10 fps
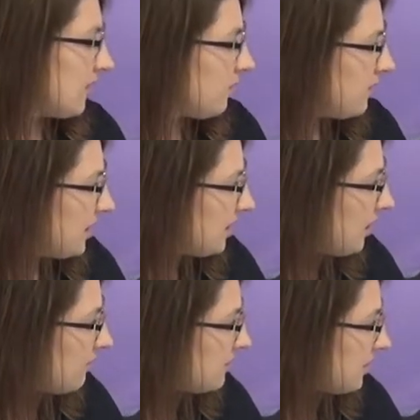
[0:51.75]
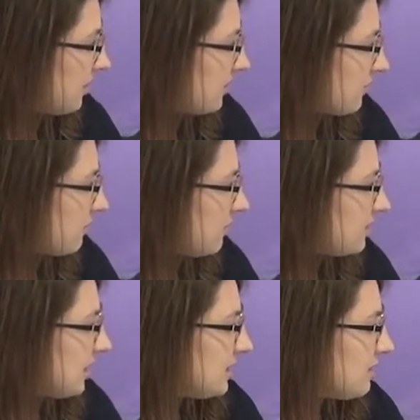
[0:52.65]
When he goes to the school,
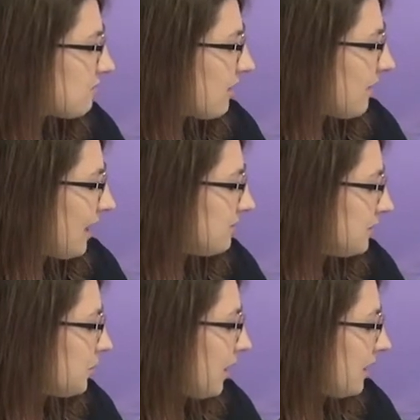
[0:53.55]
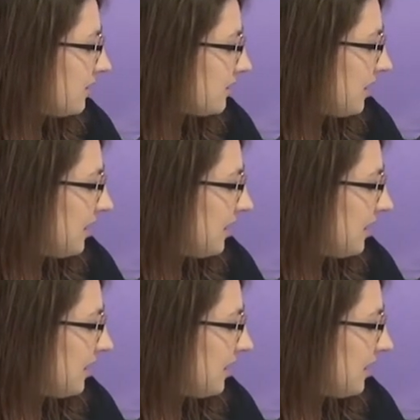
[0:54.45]
does he roughhouse and punch?